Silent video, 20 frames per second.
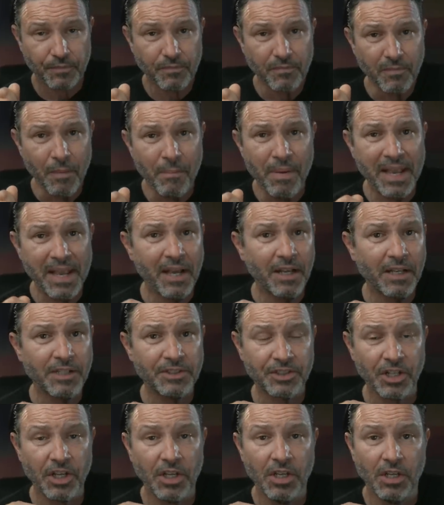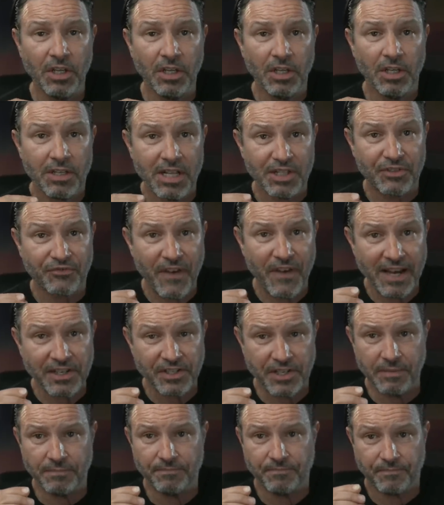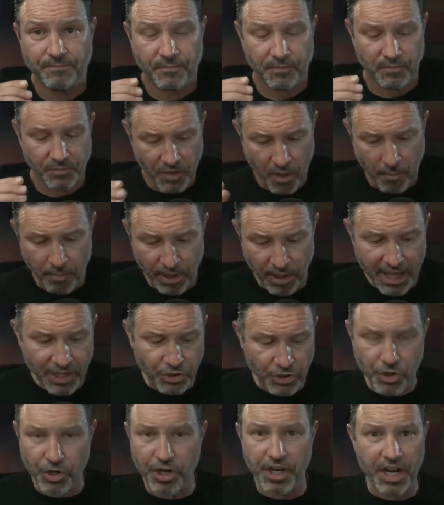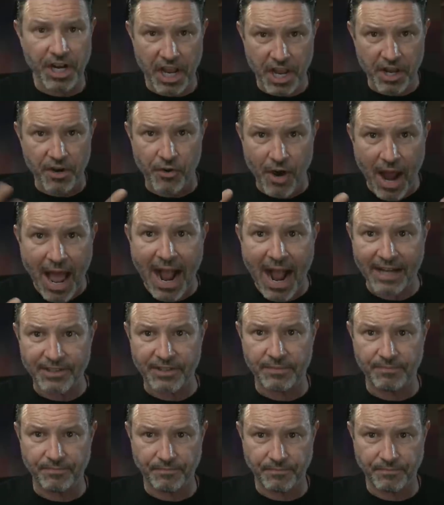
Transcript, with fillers: because let's face it, the place you're going to interact